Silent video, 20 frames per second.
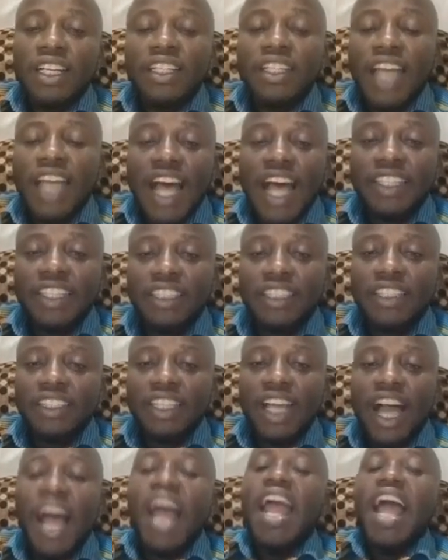that
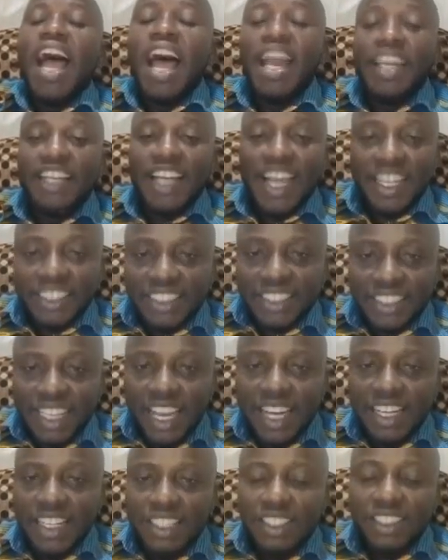I
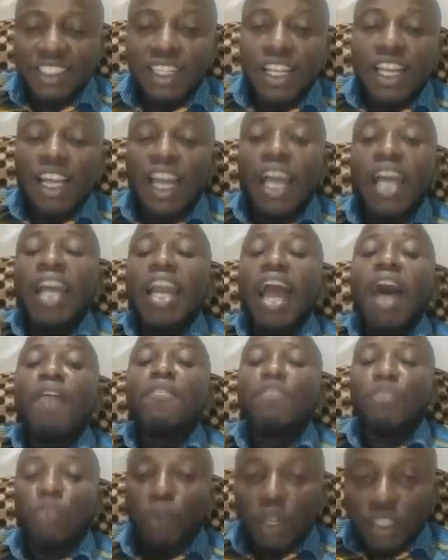understand and
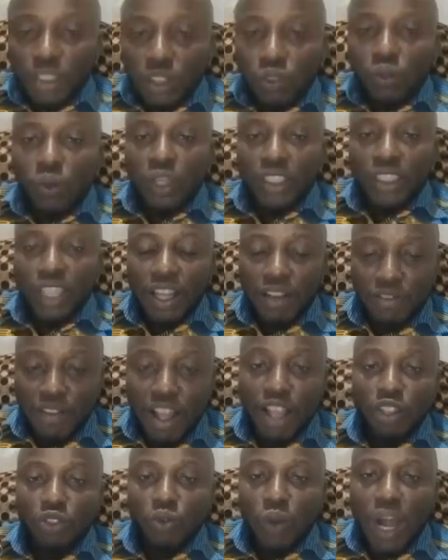I've gotten
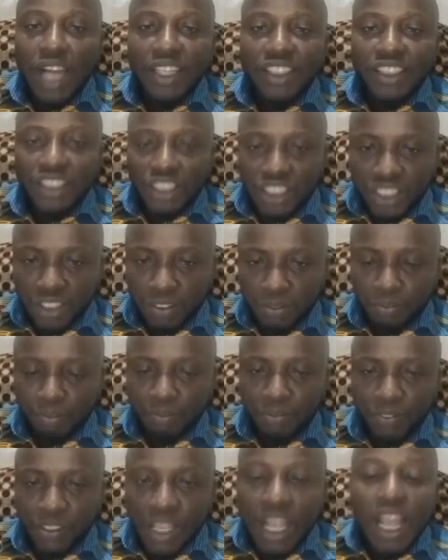whatever you are teaching.
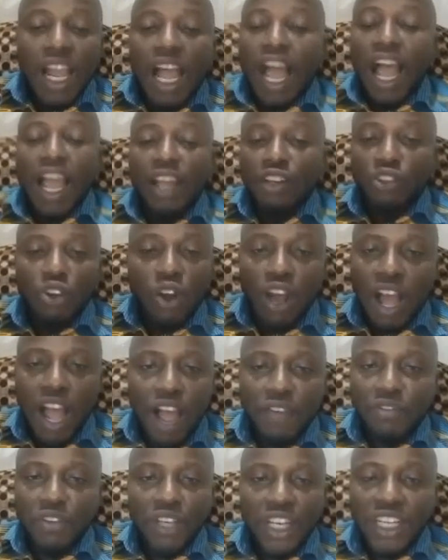I don't
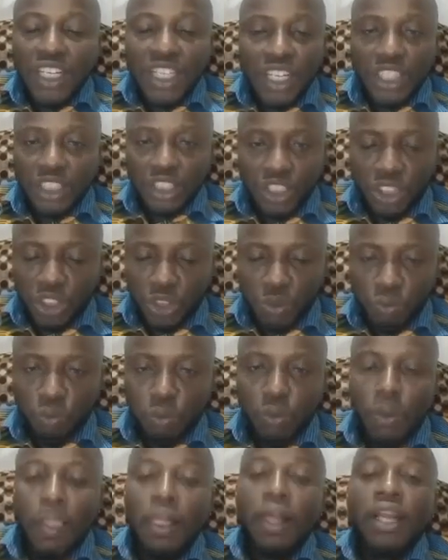have any issue.
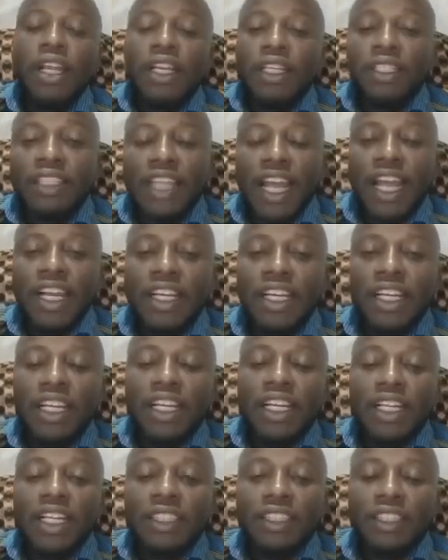Then
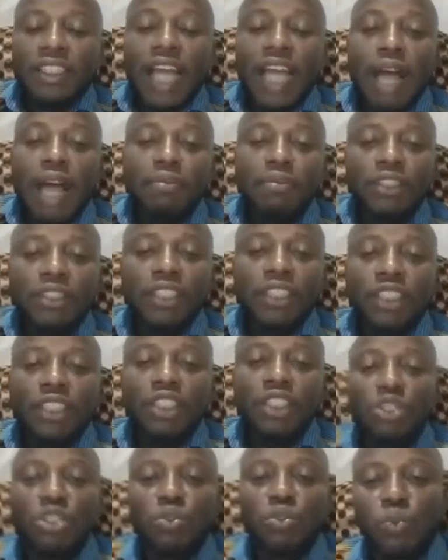thumbs
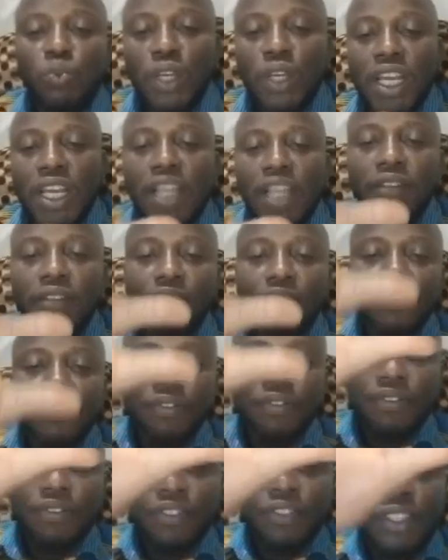this way,
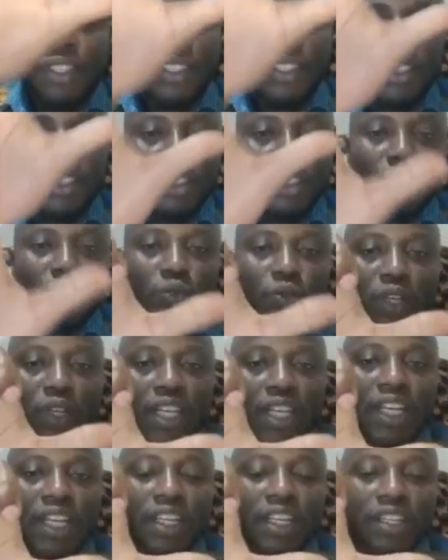this
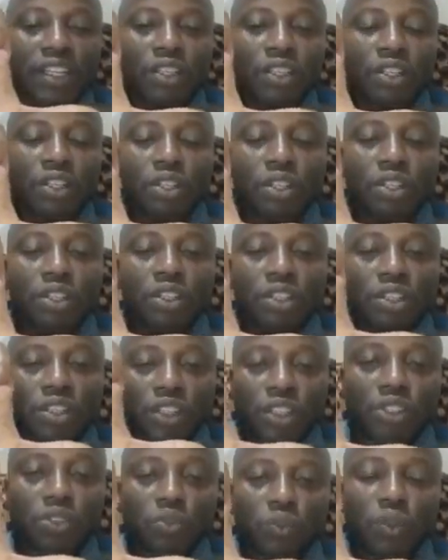way,
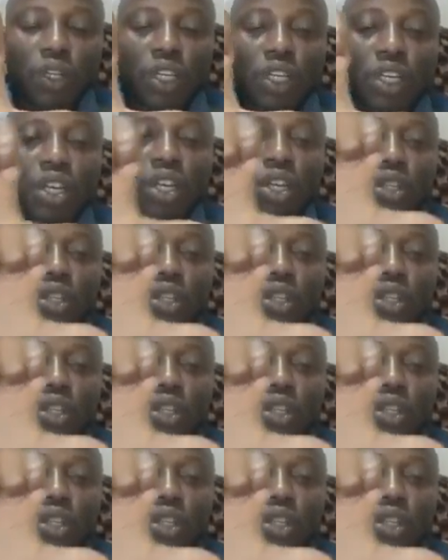this way